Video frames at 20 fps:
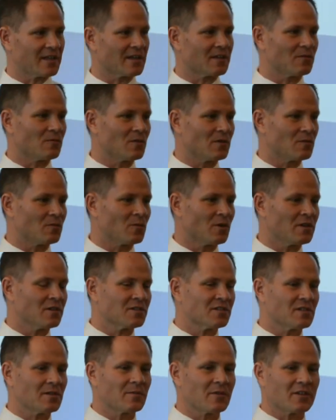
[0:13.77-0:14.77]
Like, what are
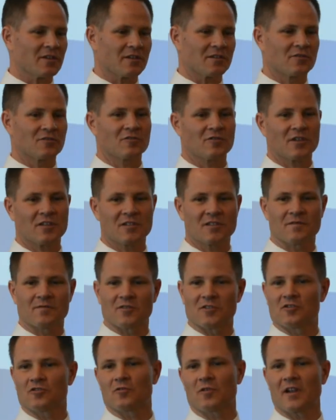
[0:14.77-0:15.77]
some of the tricks of
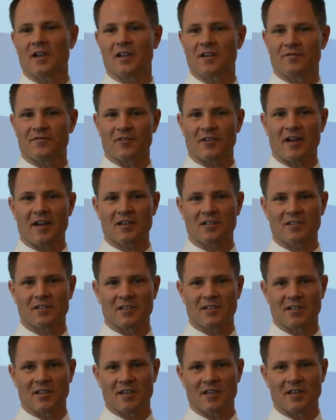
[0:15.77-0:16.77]
the trade for actually
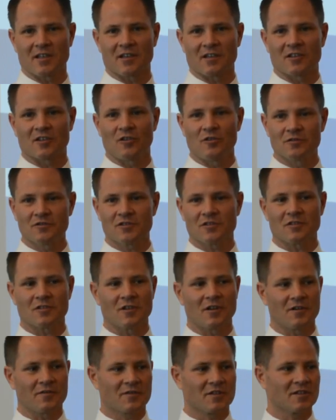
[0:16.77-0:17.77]
getting a culture
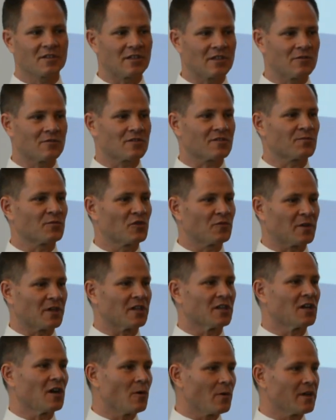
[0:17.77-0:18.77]
of continuous
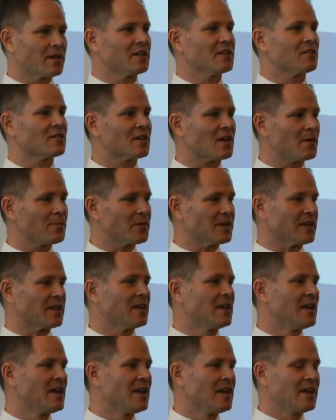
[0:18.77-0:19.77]
improvement going in your company?
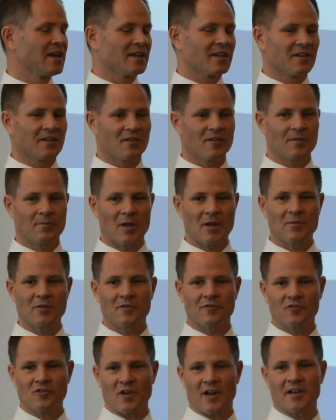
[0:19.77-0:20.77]
You know, and maybe
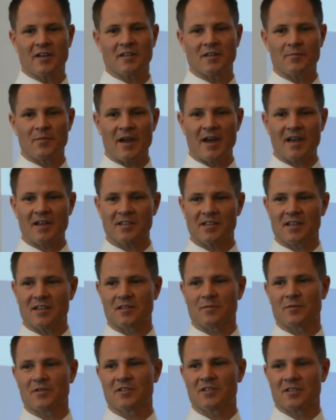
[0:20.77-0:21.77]
you've tried in the past and
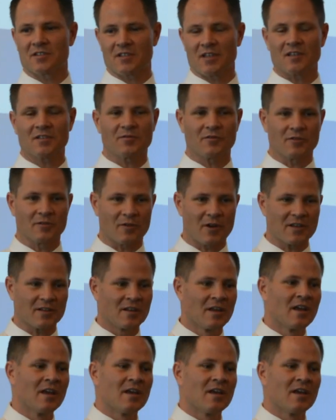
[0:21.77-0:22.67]
hasn't been successful, right?